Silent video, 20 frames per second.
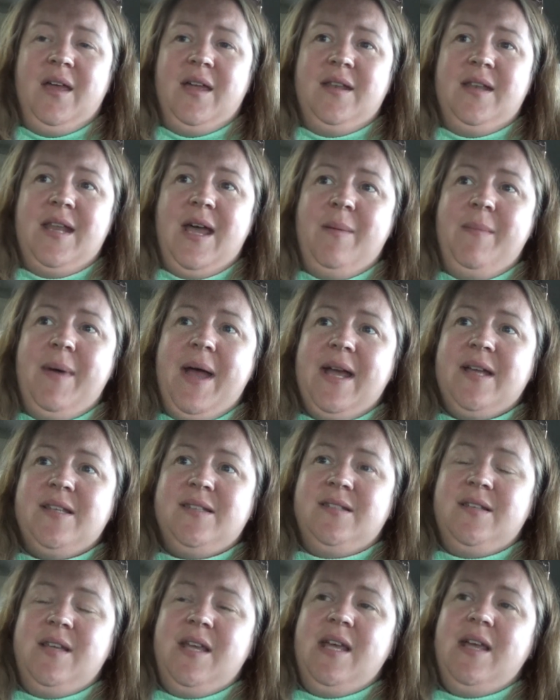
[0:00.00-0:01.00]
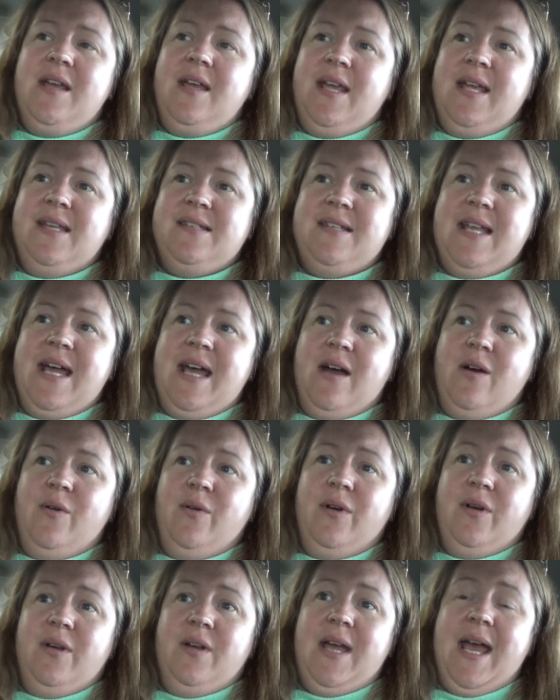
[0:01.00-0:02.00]
Now Max is
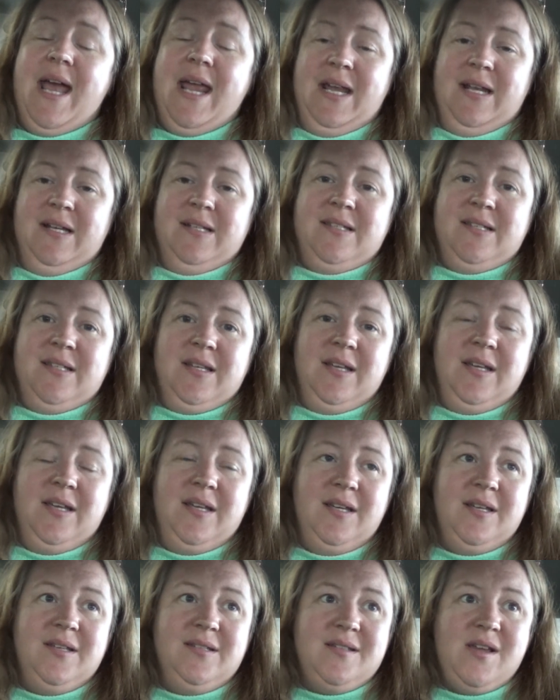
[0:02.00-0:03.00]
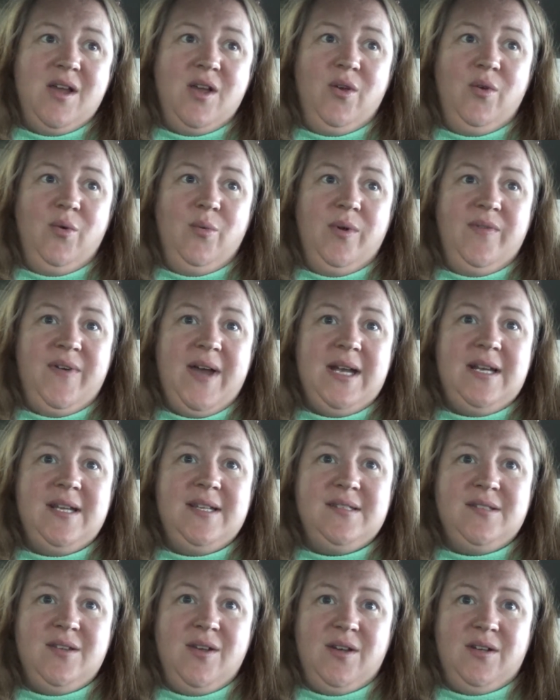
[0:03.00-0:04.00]
now 8, so we've had
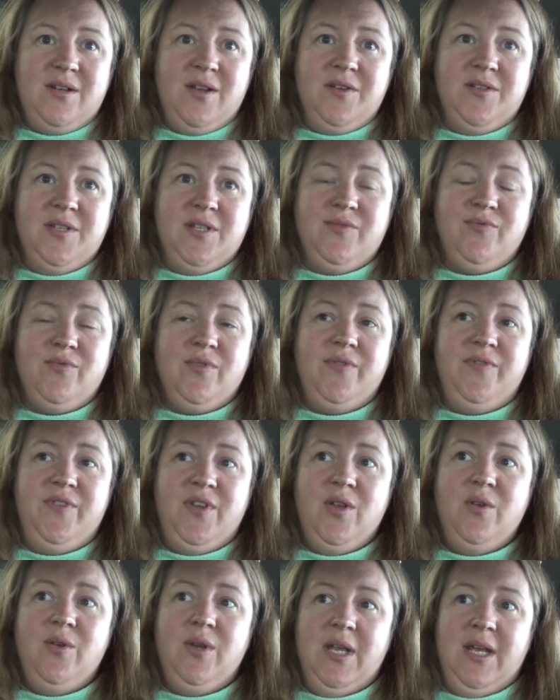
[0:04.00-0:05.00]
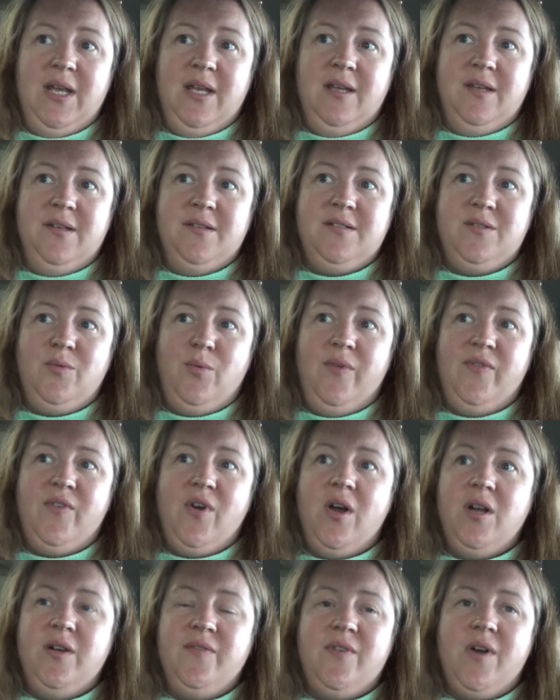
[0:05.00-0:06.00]
his diagnosis for a few years. We've
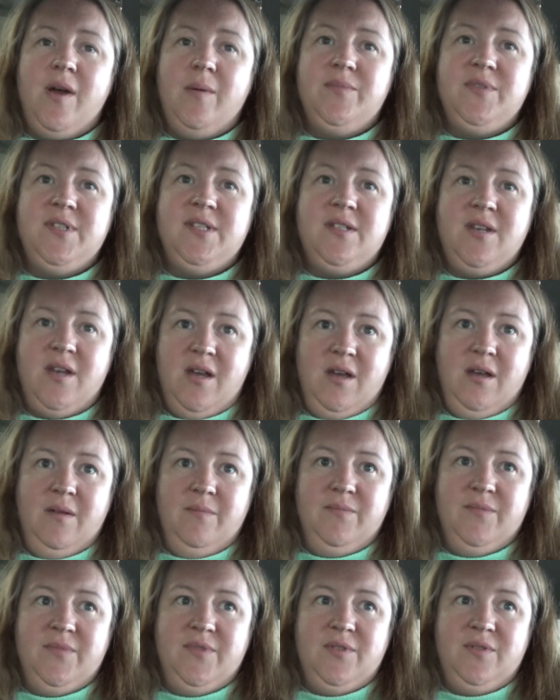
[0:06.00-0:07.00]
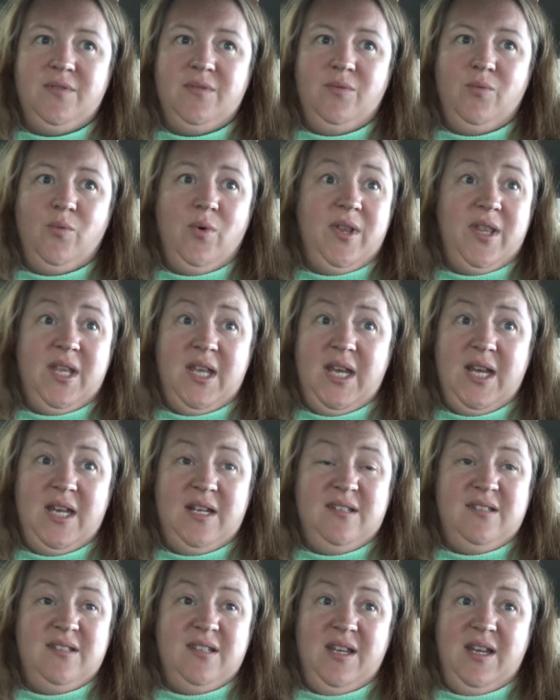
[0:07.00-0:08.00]
kind of come to terms with
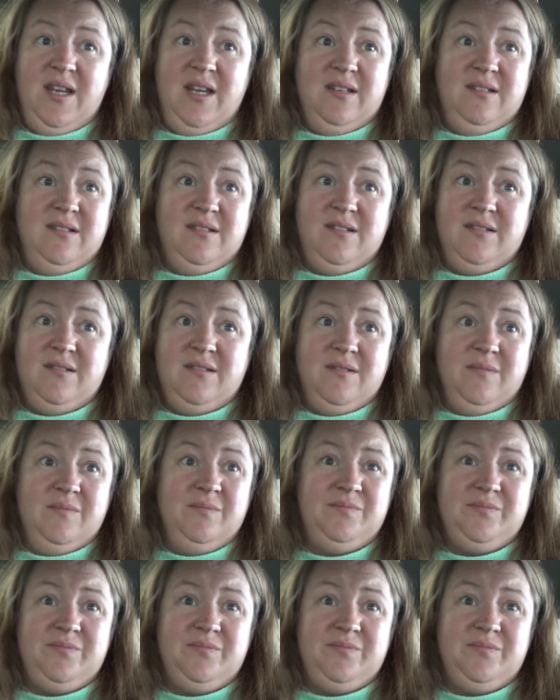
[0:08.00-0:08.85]
it. It